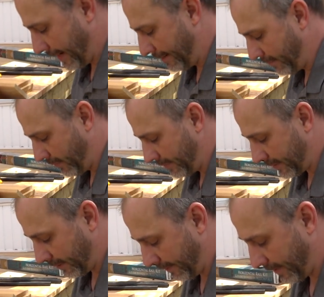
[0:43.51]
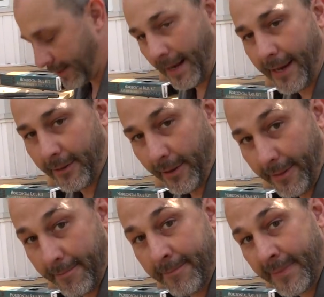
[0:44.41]
end boards have got an angle on
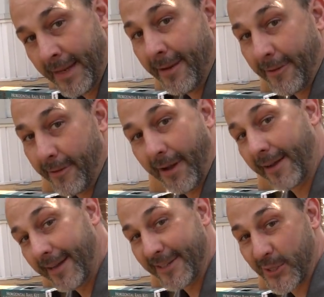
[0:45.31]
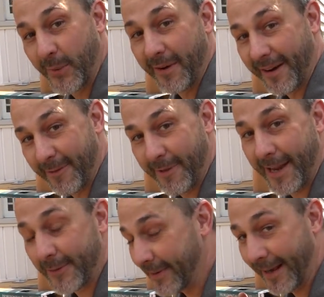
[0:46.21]
them. They're not cut square out of the
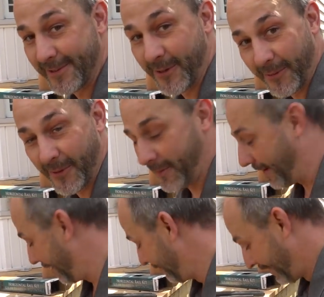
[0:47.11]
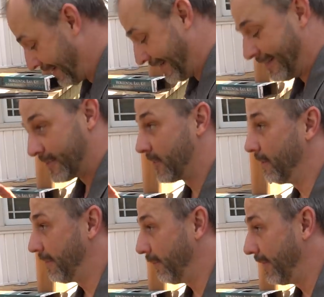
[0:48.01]
factory and I don't know why. So
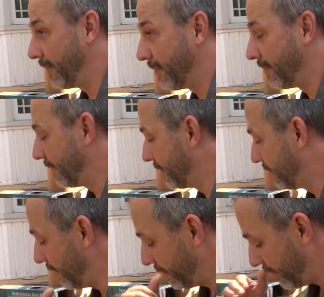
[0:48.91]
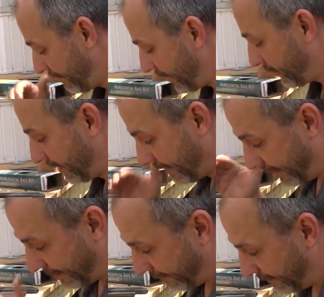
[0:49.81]
when you're gonna do your measuring and
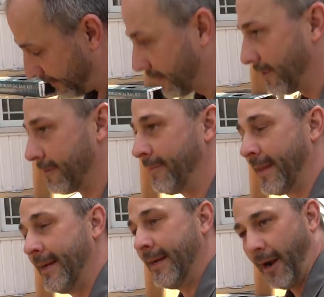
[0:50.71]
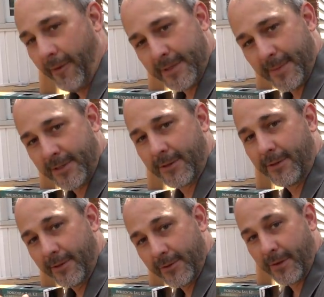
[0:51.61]
cutting for your skirt, always make sure
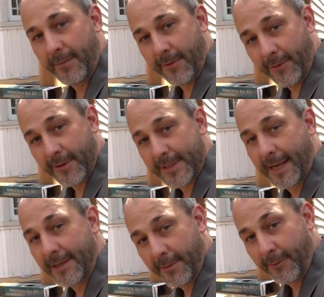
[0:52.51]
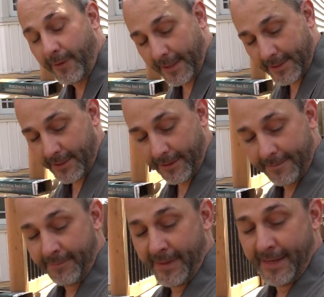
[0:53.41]
you trim your first edge before you get started.
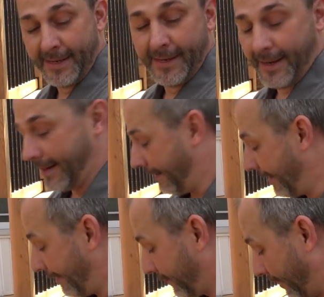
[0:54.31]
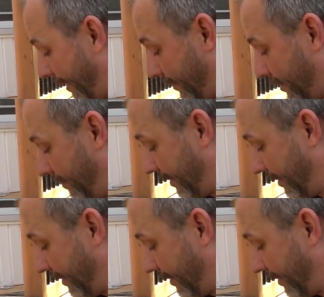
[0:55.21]
And then after that, you should be